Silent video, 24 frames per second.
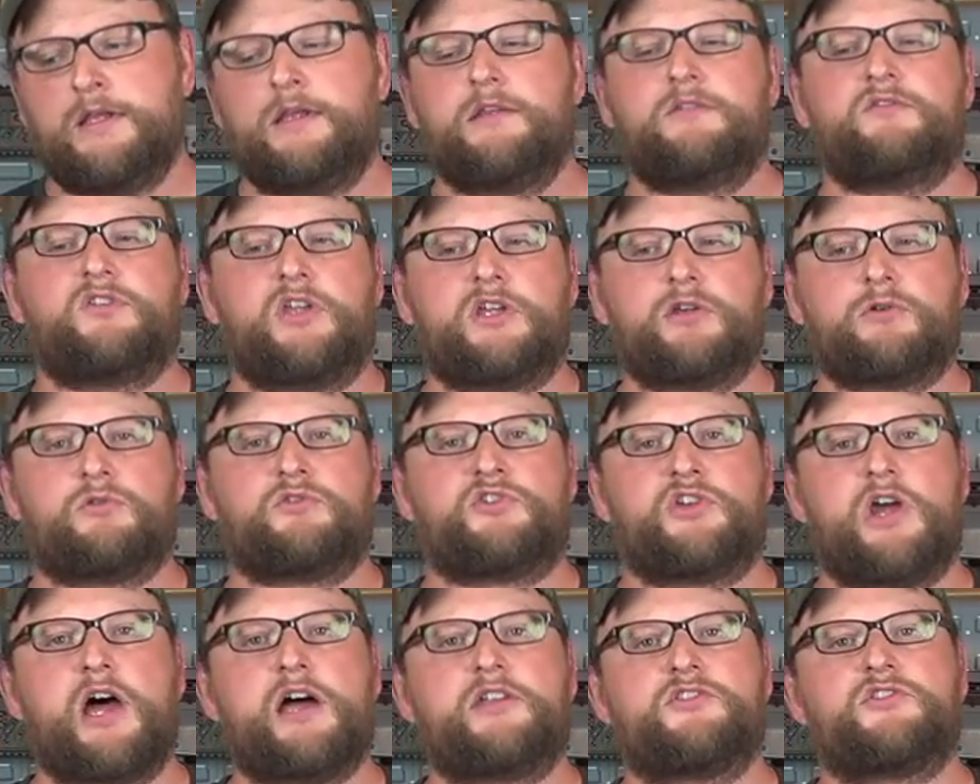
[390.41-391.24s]
Single
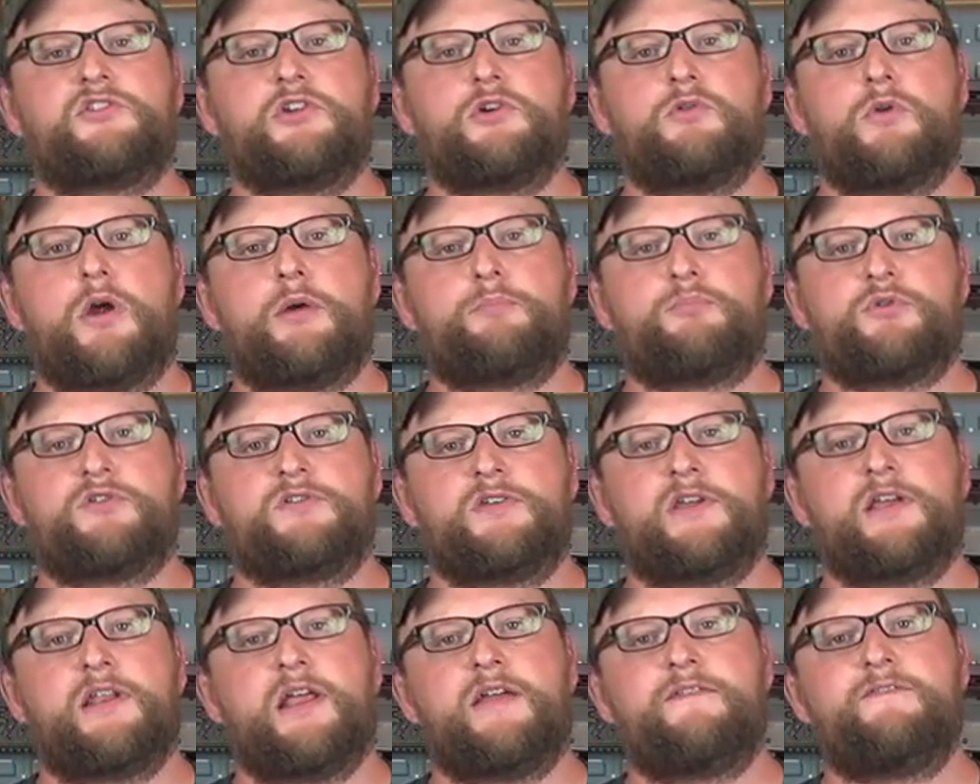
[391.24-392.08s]
shots do
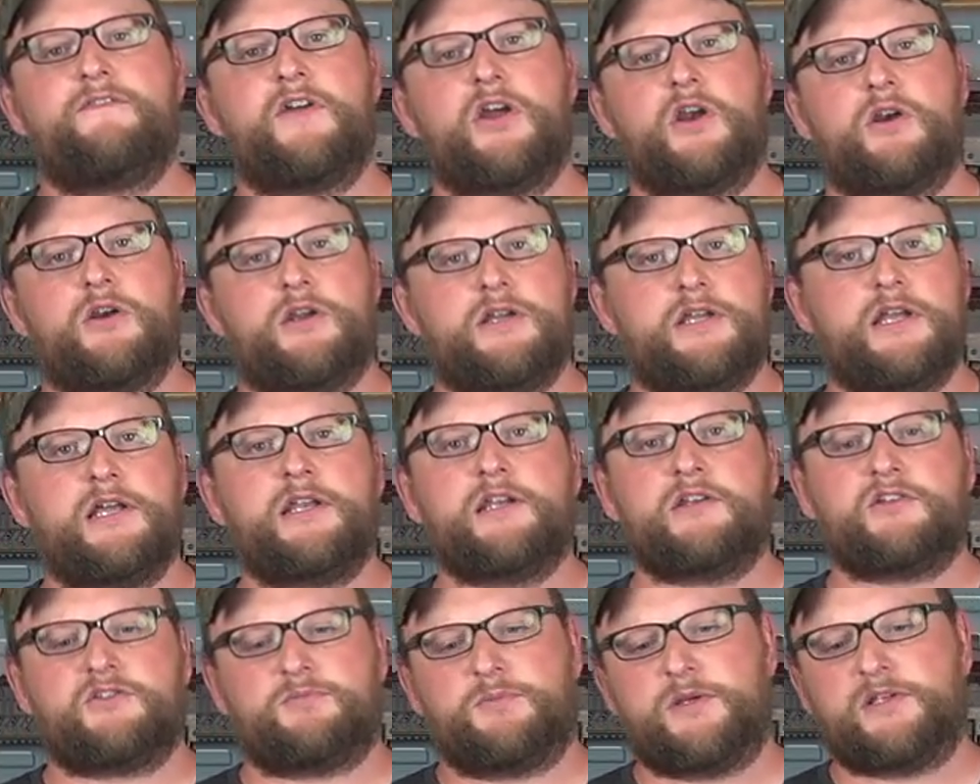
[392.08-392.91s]
represent a very
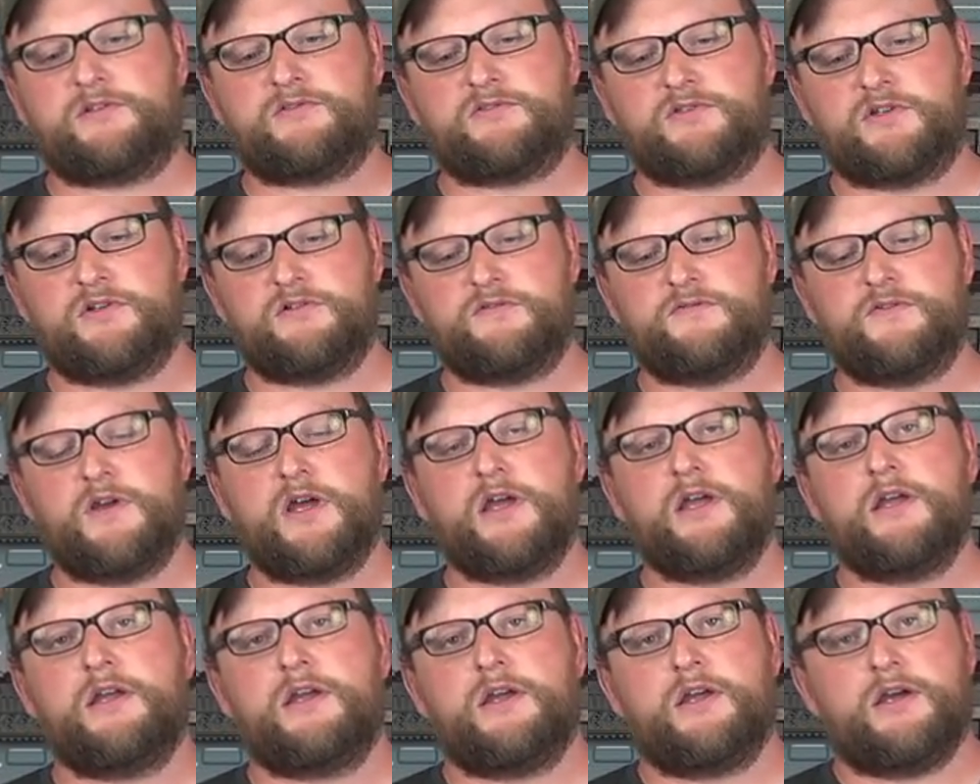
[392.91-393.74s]
inexpensive,
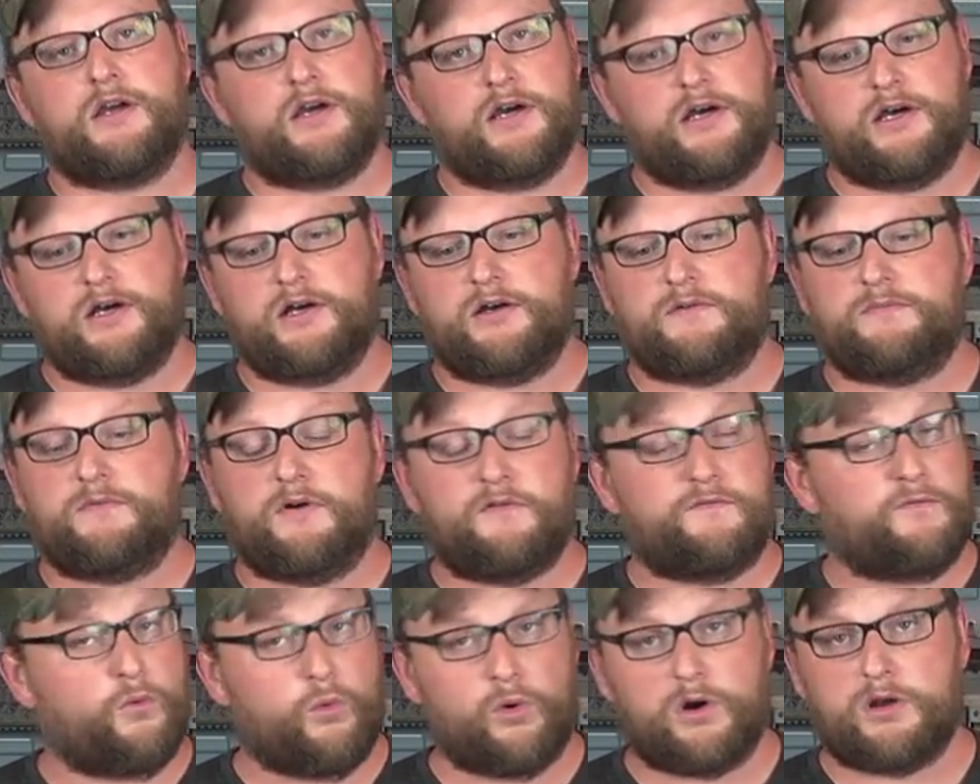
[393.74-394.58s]

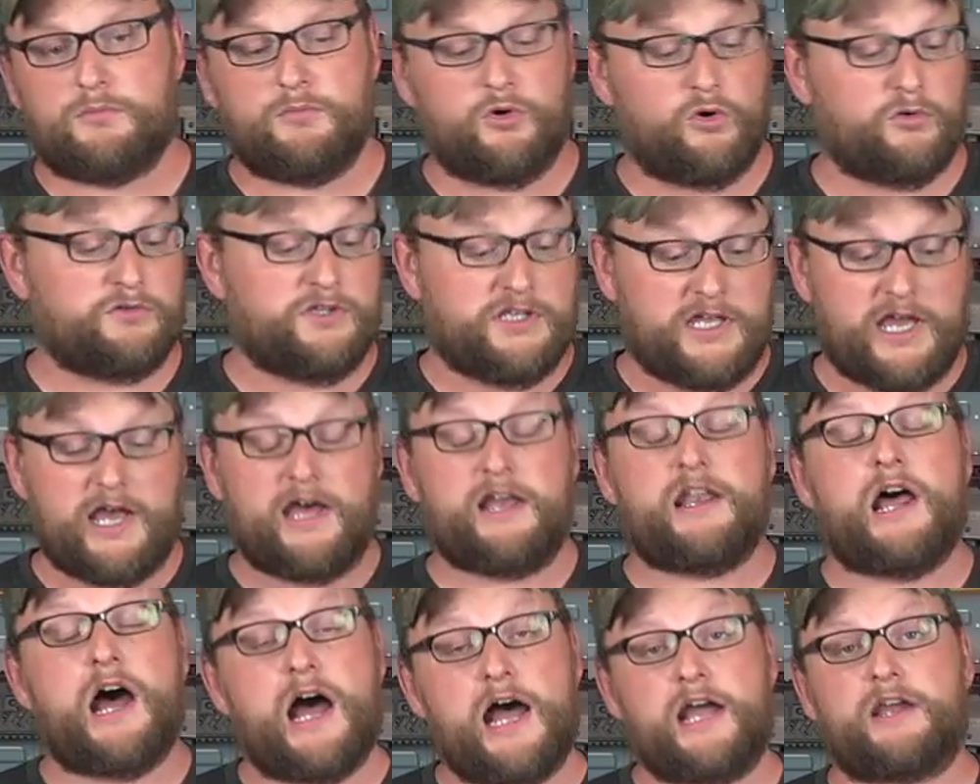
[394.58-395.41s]
affordable,
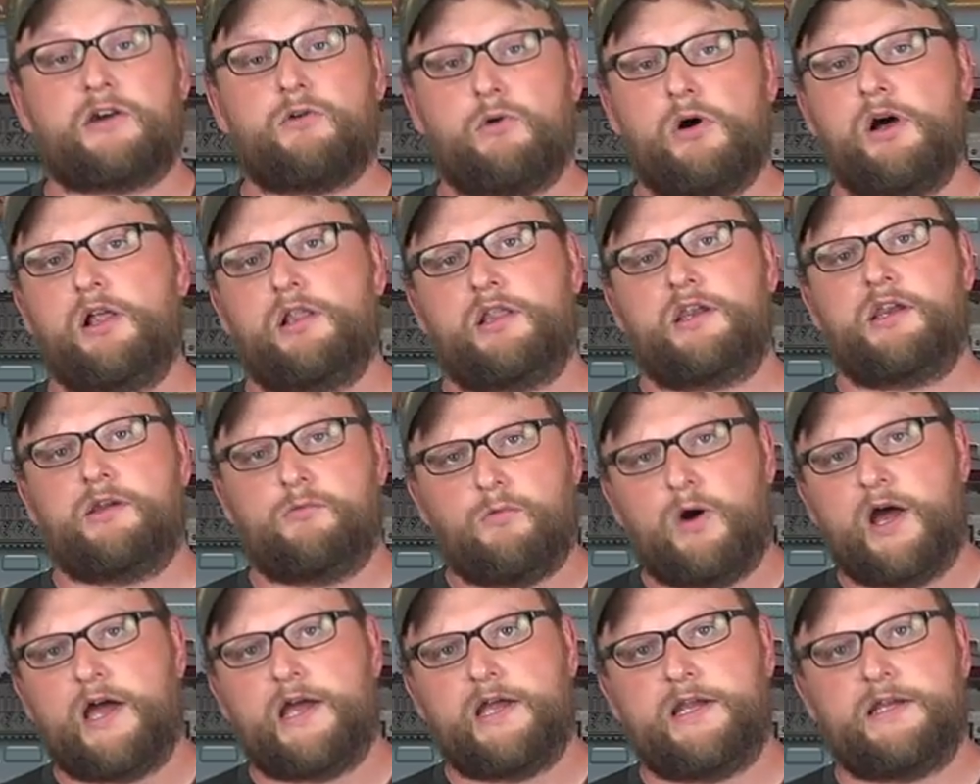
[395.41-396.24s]
yet high-quality
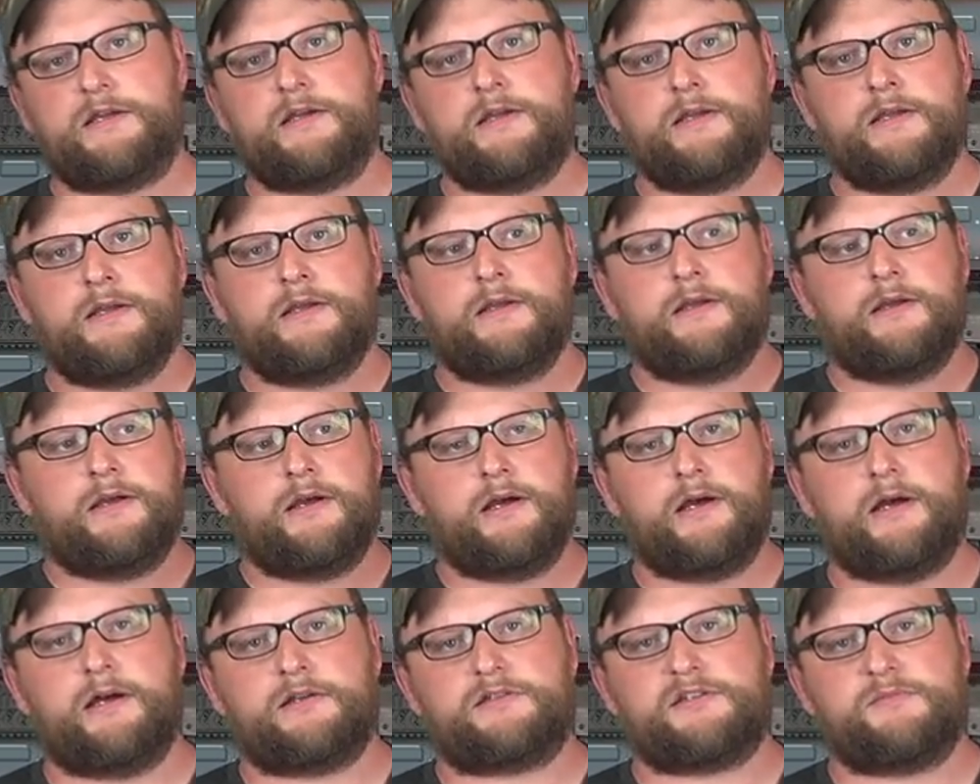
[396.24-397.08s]
way
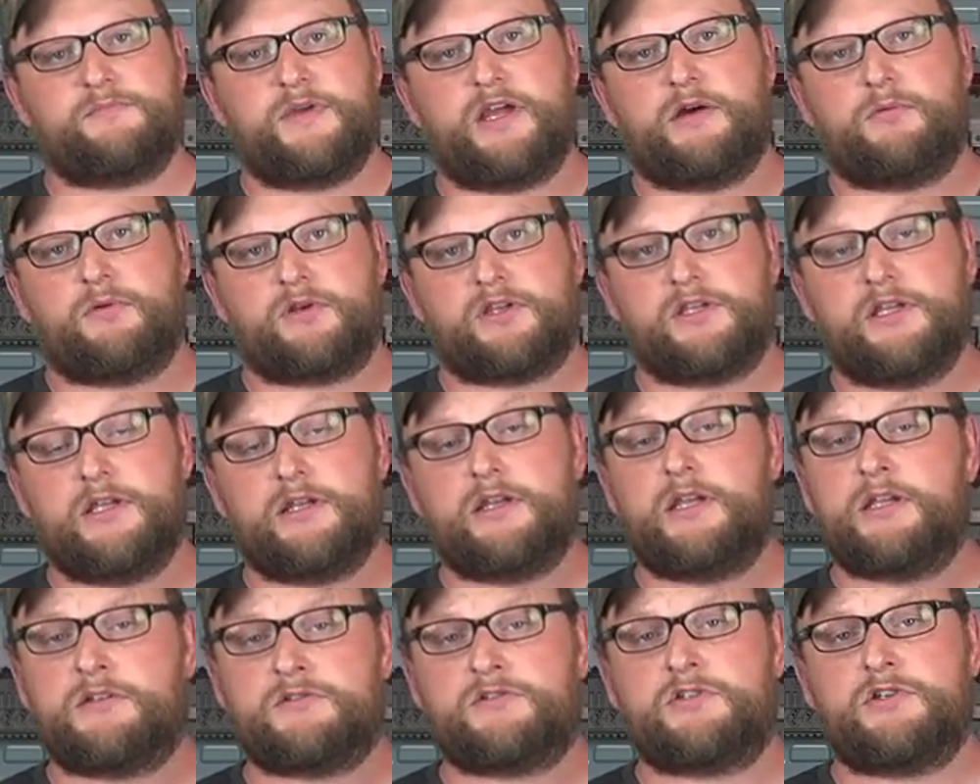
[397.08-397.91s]
to be able to
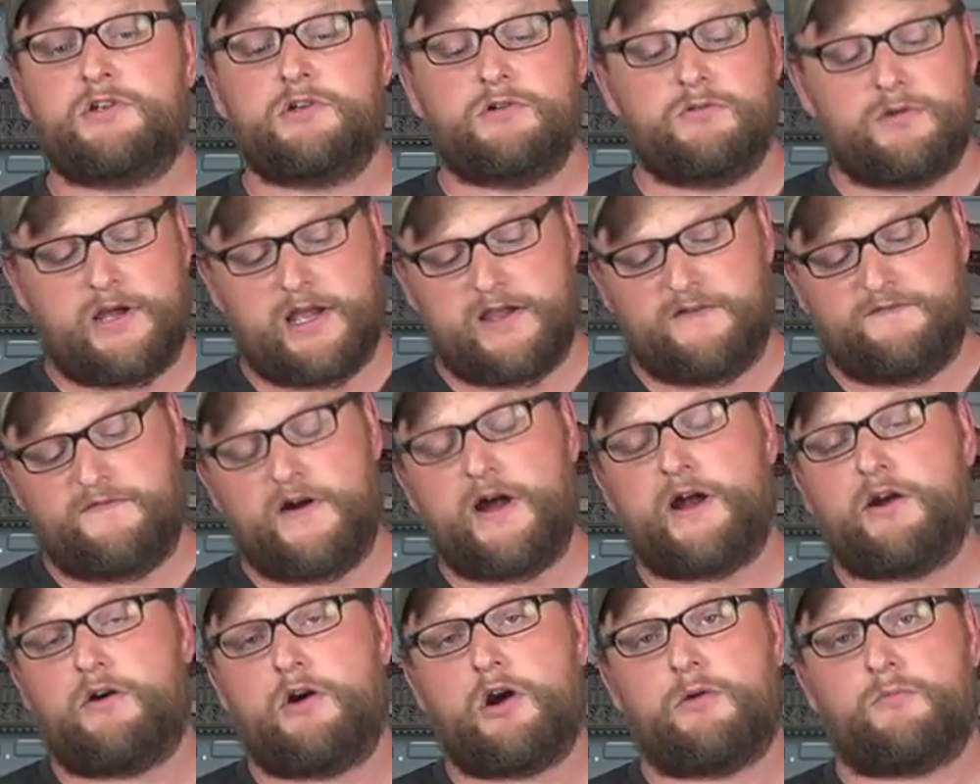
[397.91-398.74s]
get into a
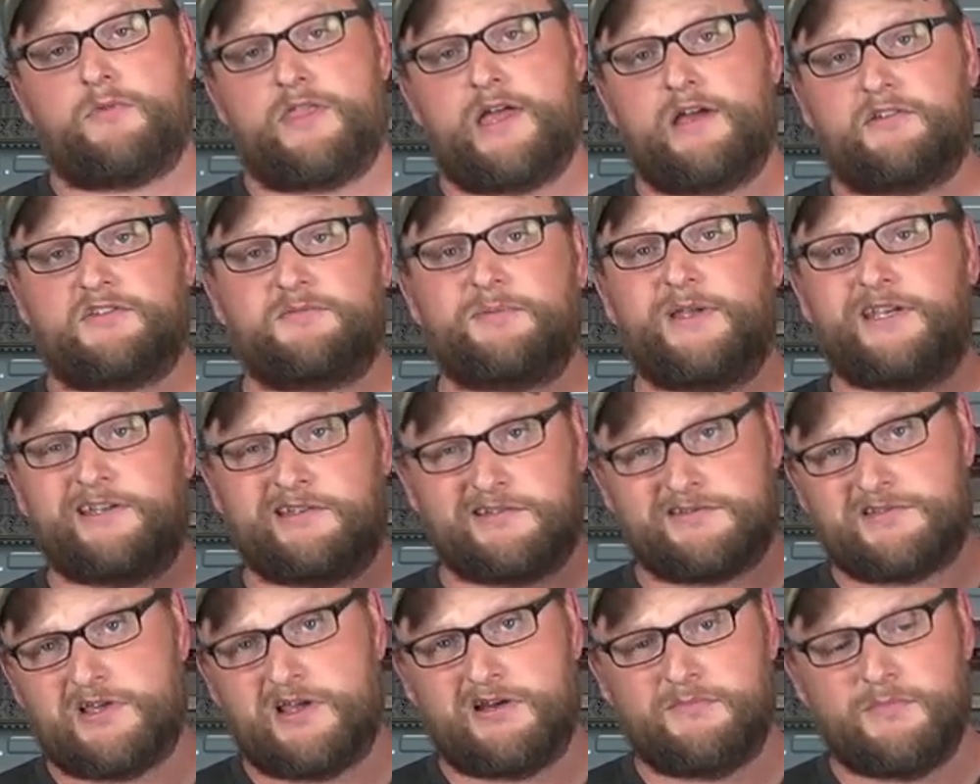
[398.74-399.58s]
firearm without spending
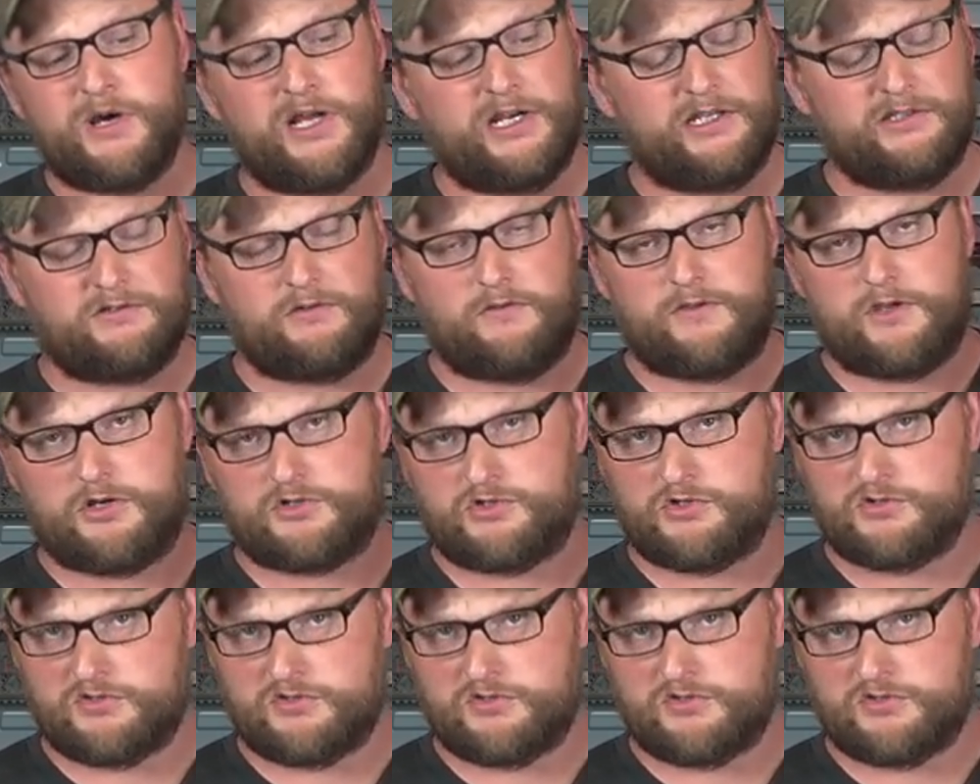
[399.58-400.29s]
a ton of money. So there's your